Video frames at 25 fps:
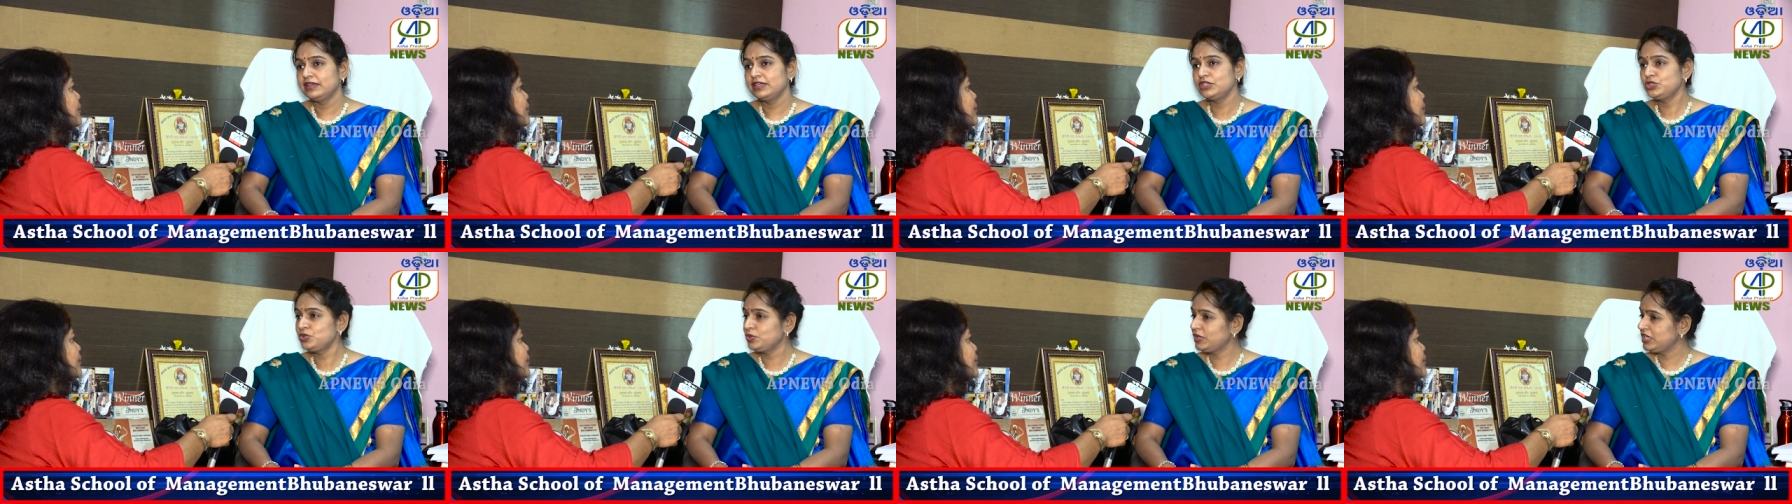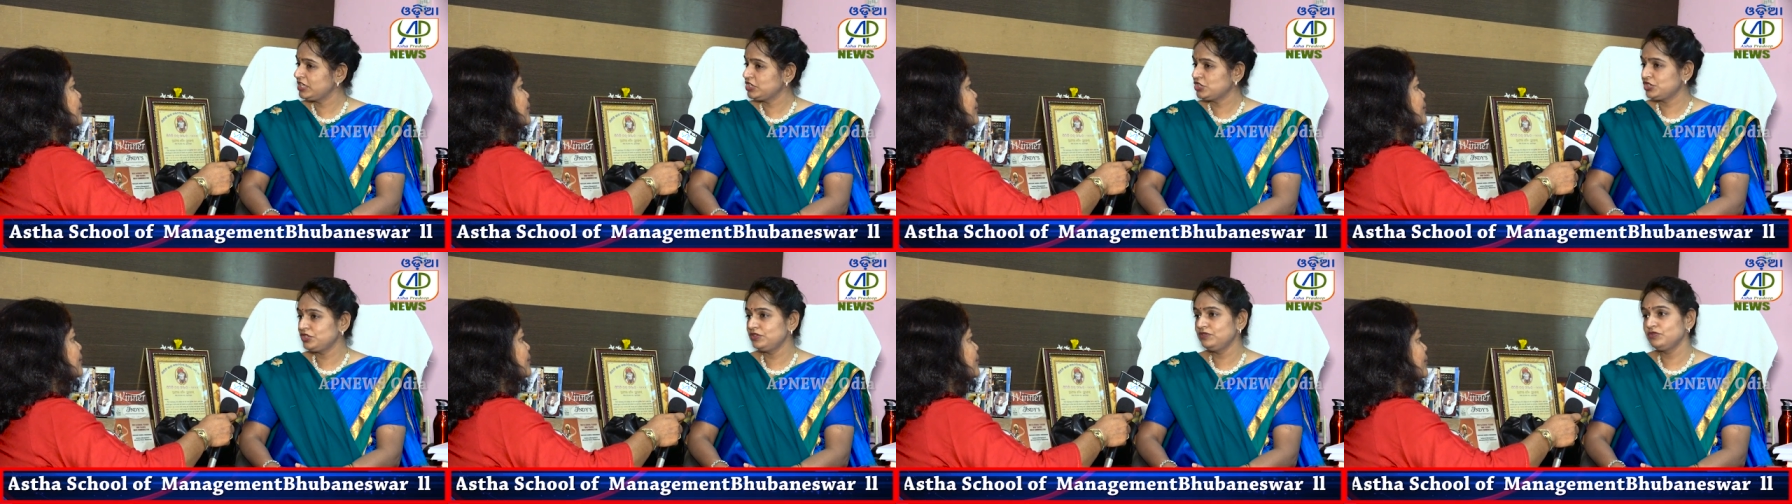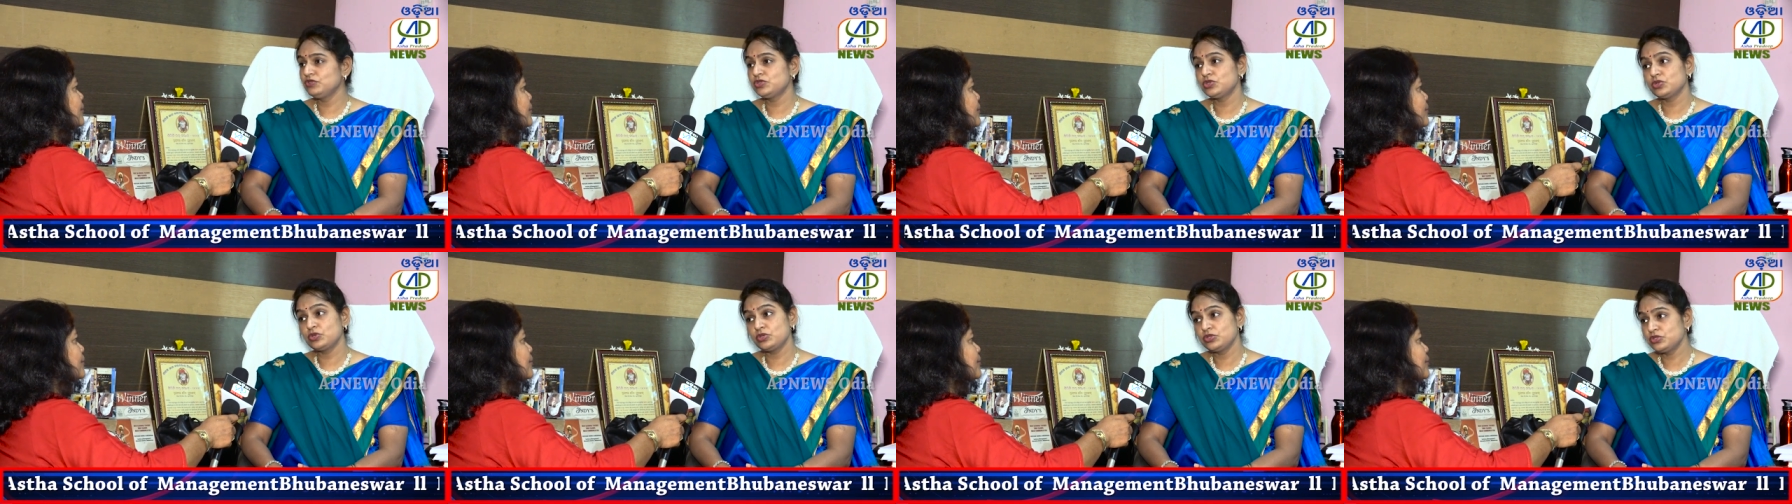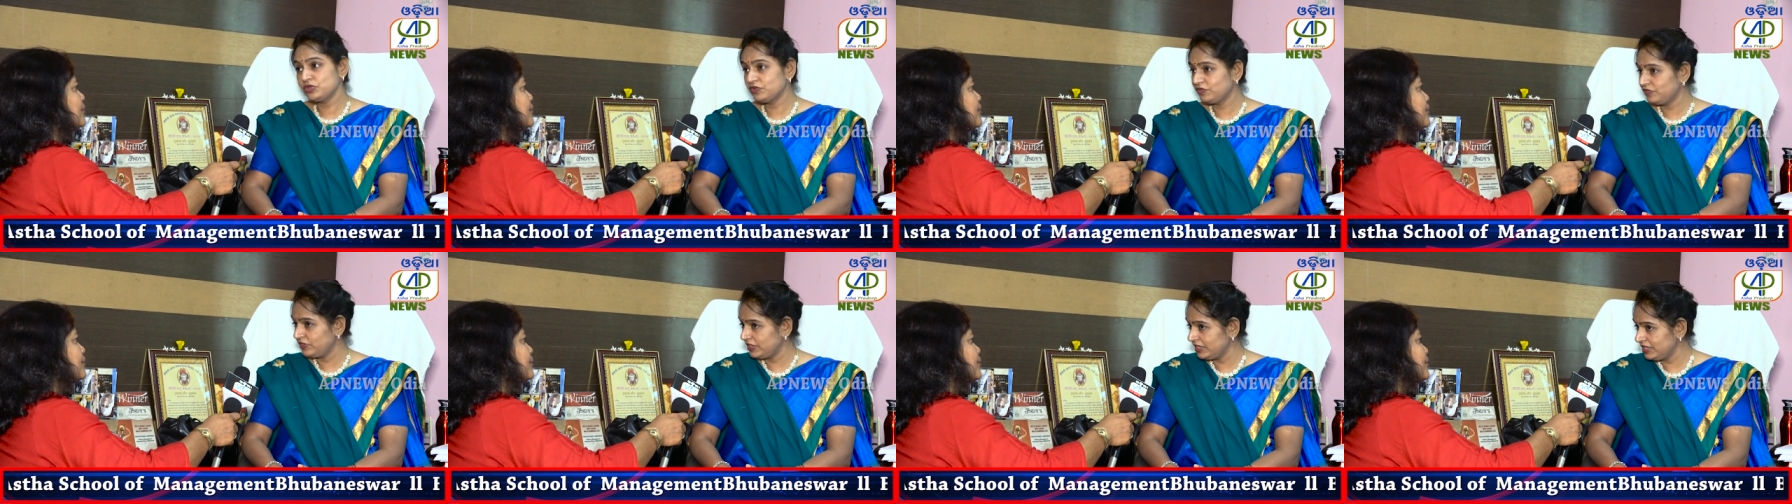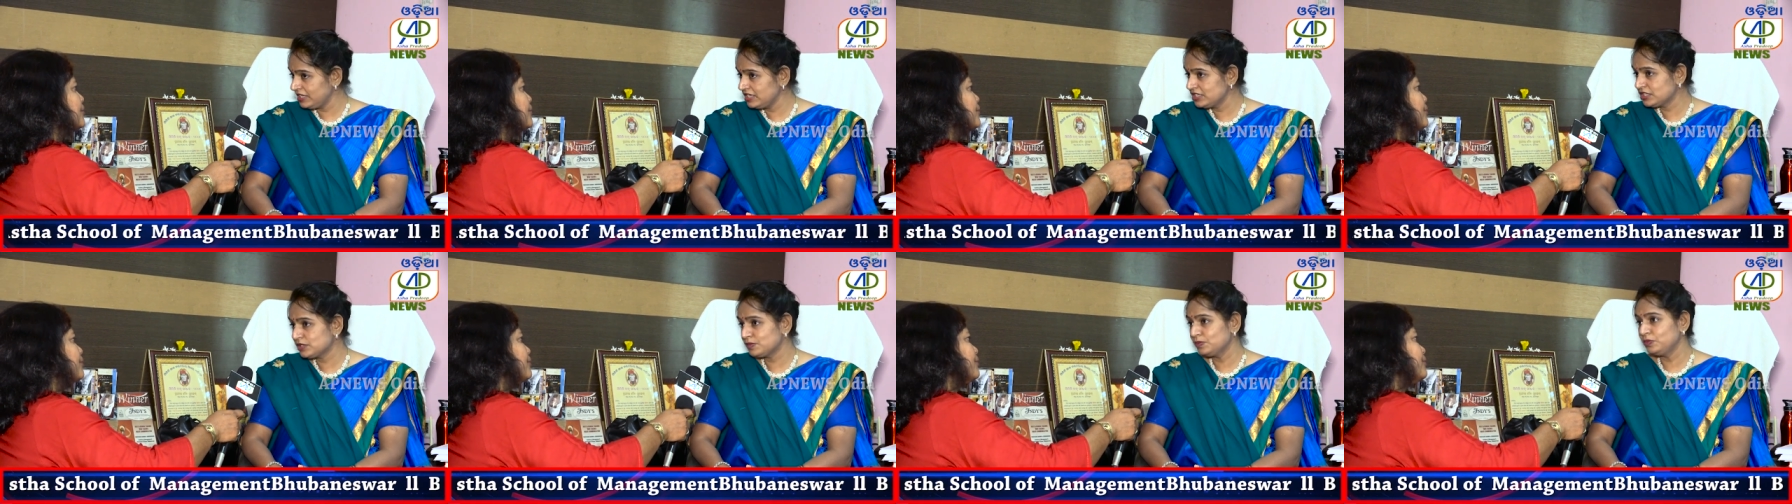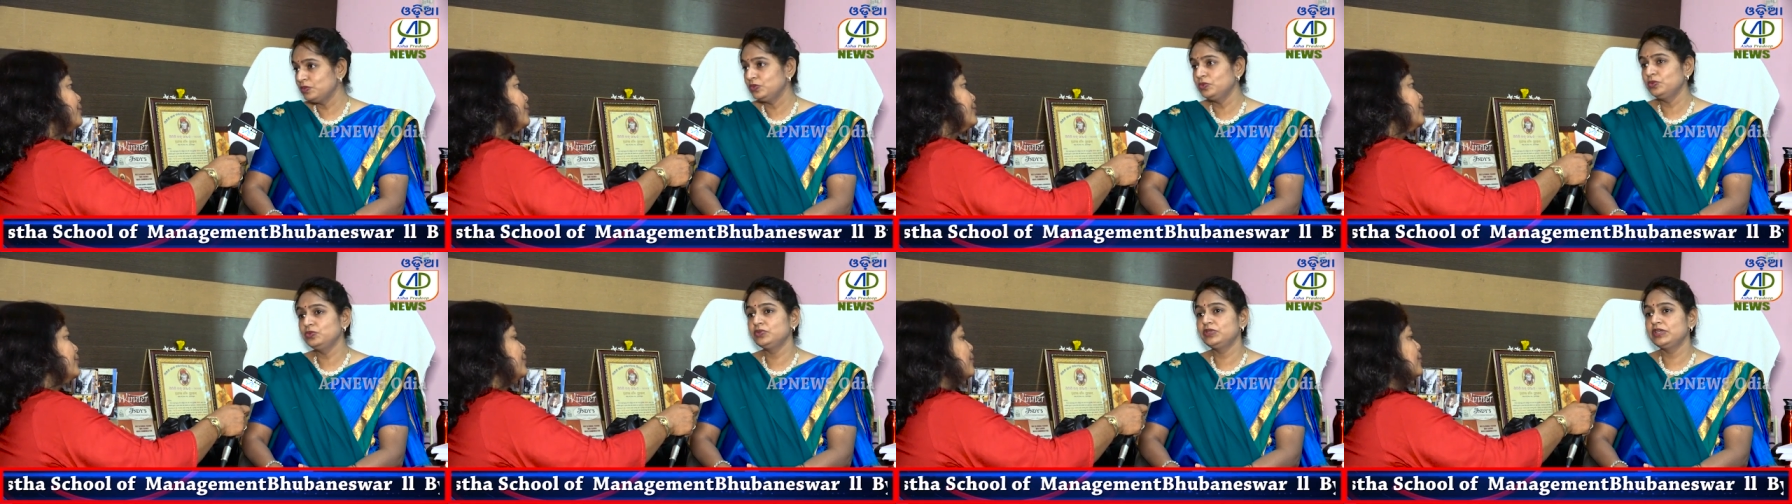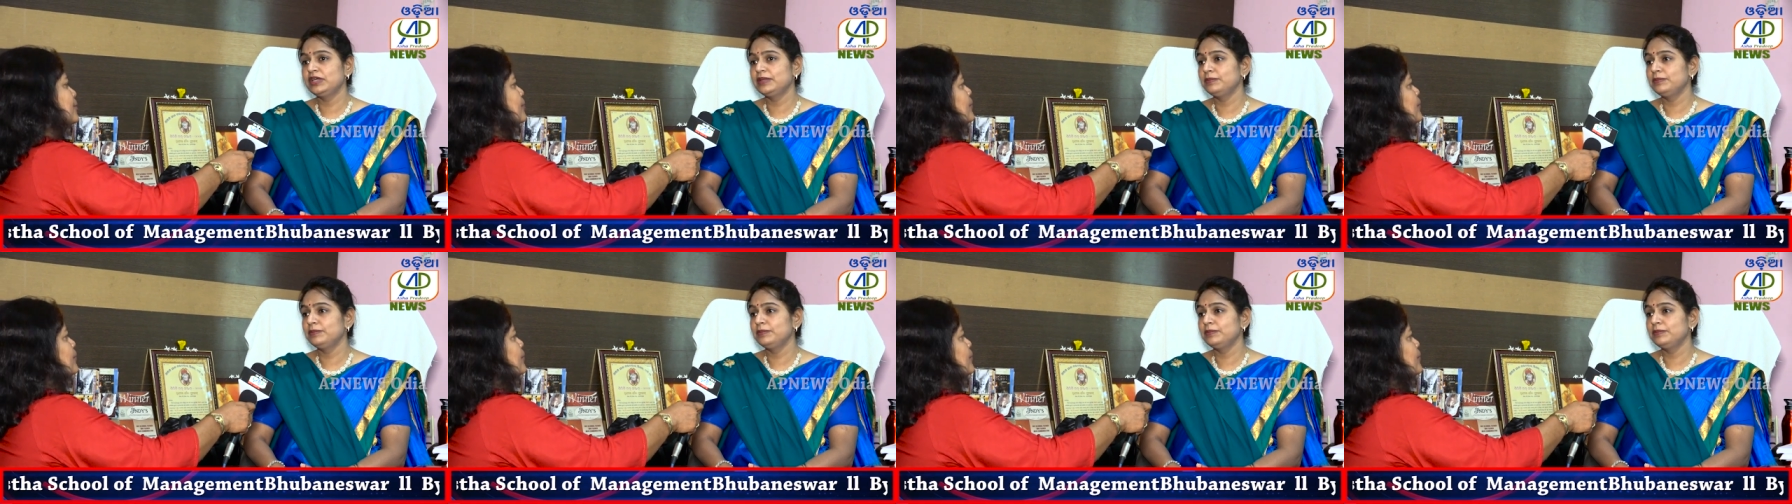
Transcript: Education was also very smooth.